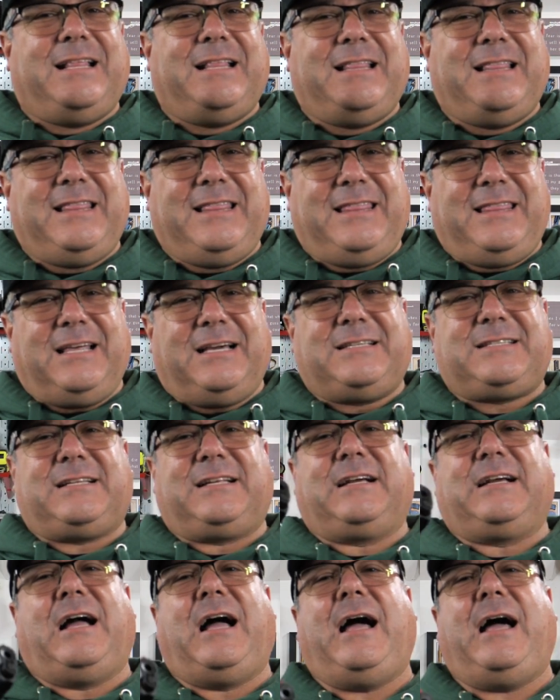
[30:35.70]
the
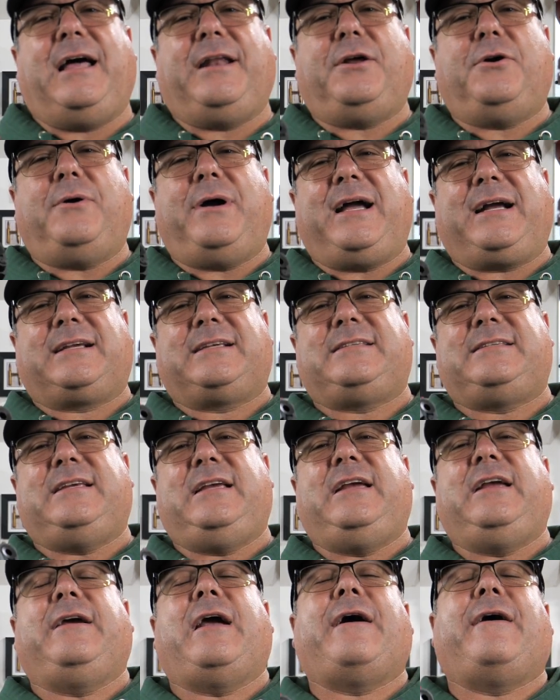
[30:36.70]
Staccato
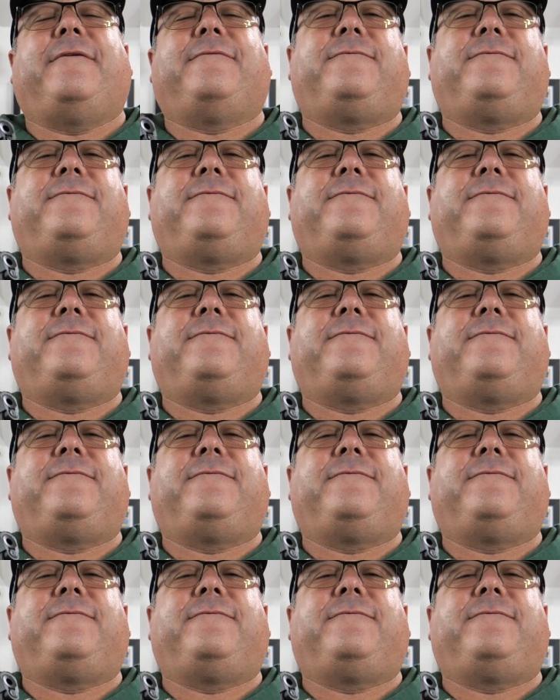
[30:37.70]
XC,